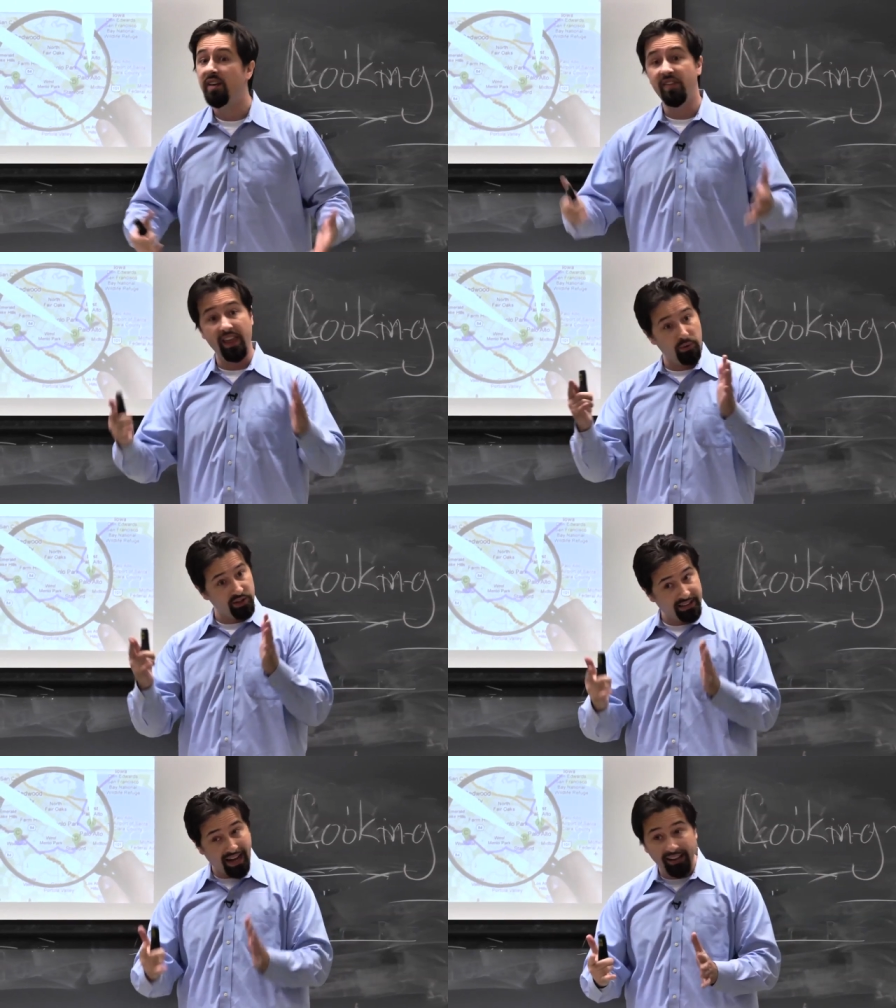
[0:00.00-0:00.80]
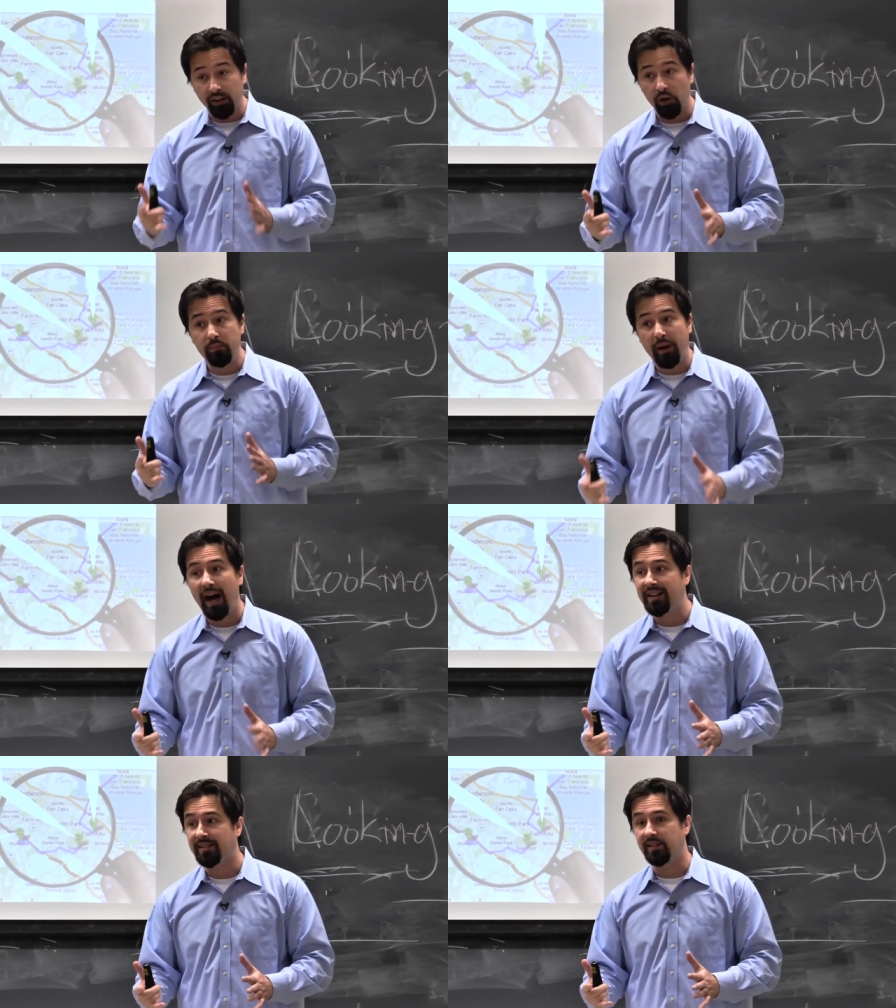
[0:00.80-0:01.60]
They were standalone
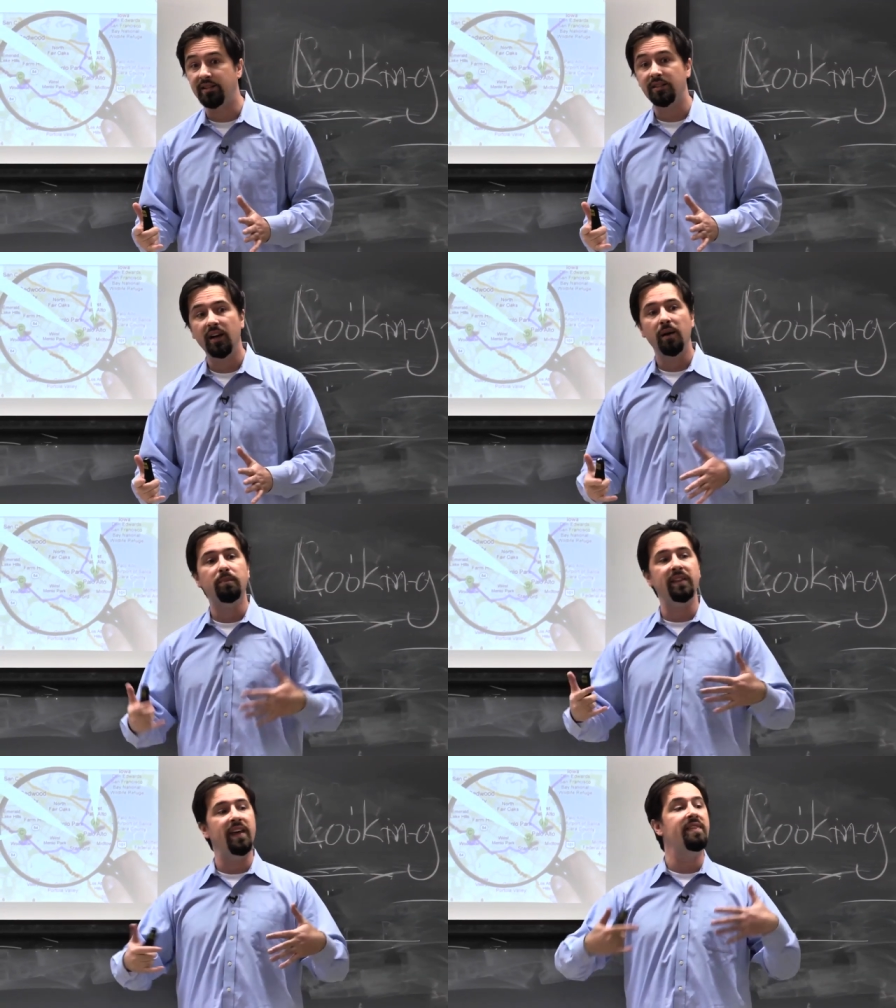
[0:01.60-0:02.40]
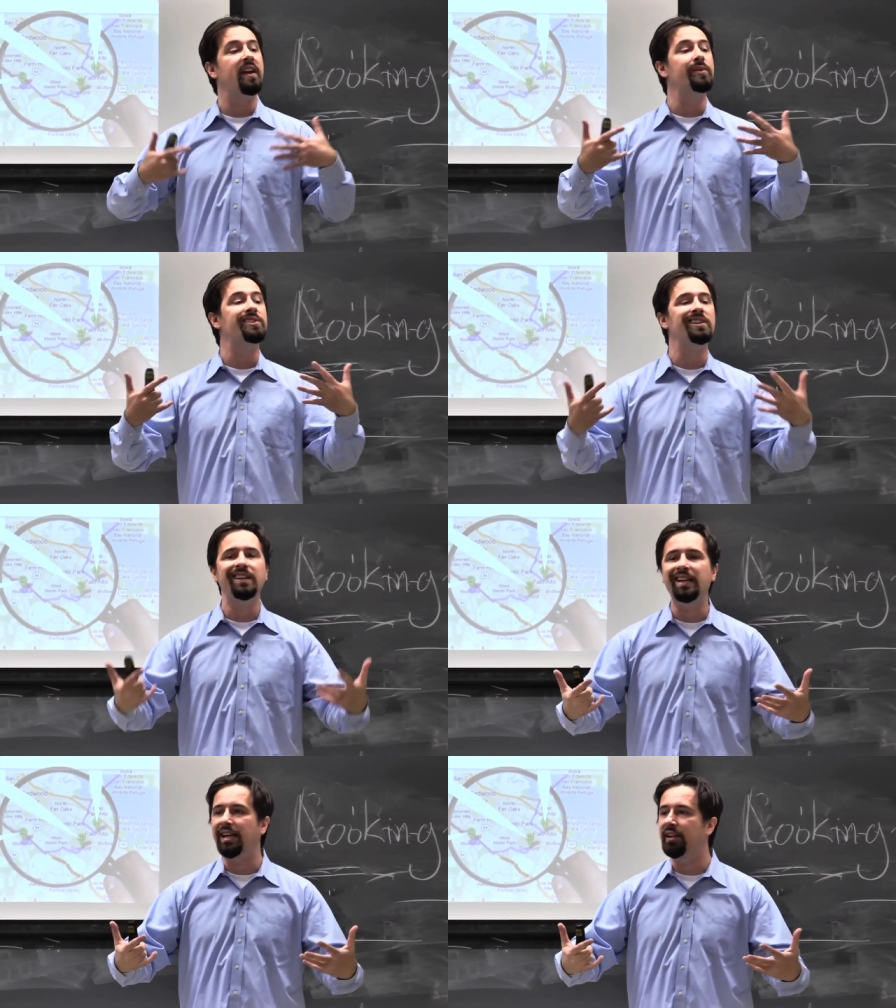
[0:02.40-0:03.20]
boxes, but then there was a
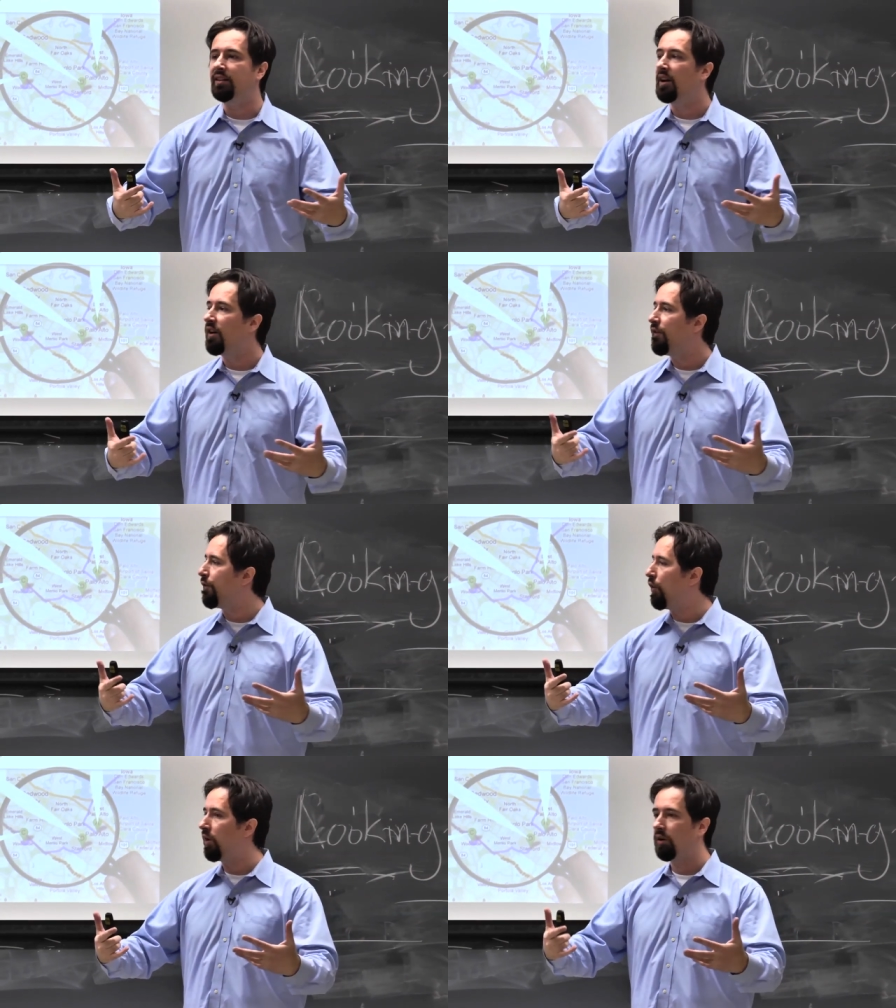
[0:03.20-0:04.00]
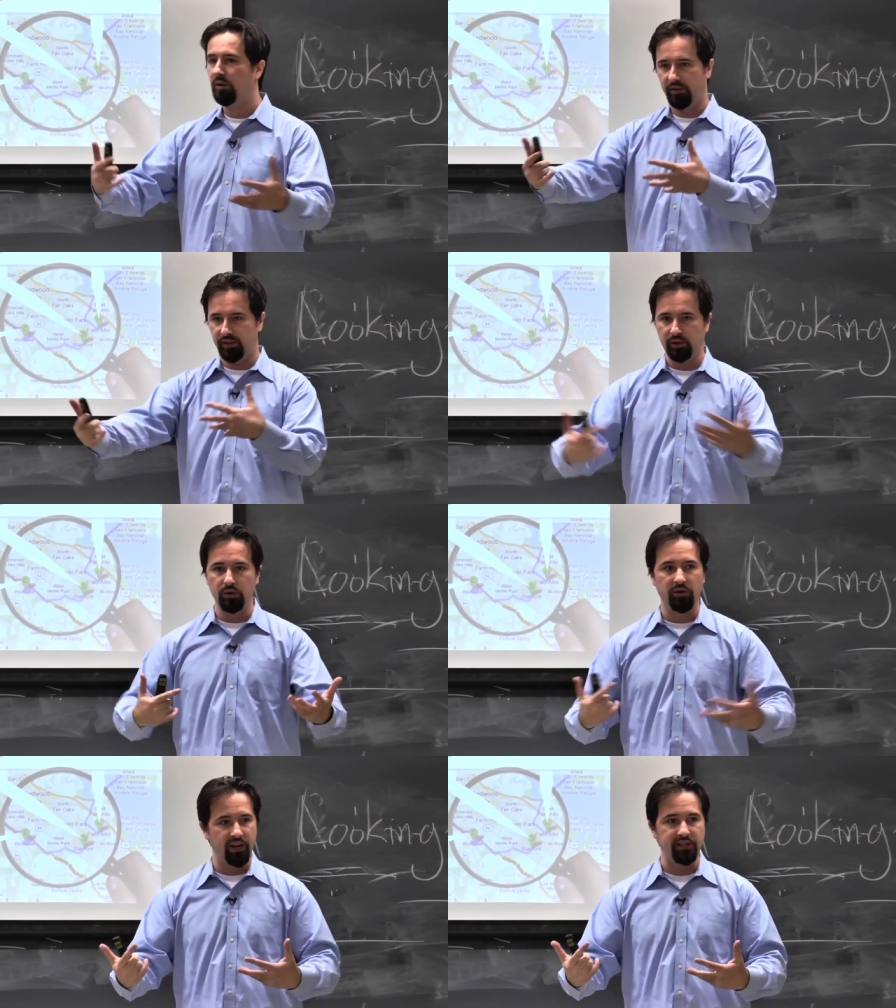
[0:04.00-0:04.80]
need for the
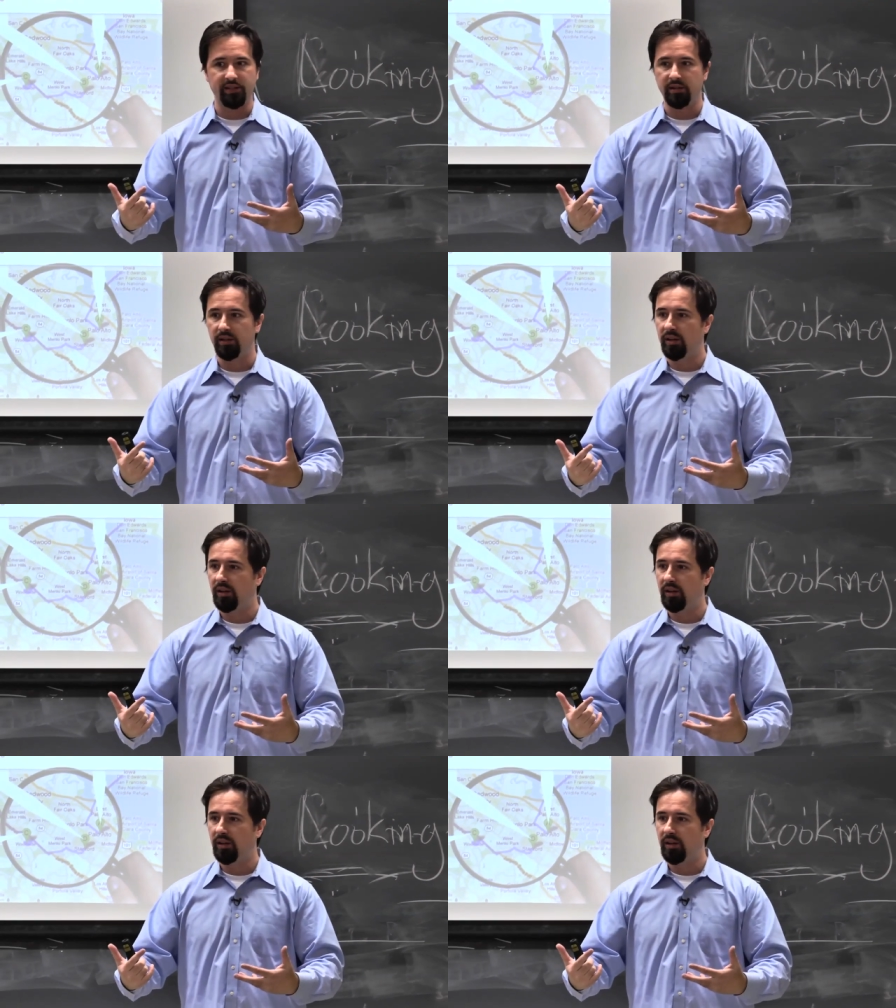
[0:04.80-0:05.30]
two of us,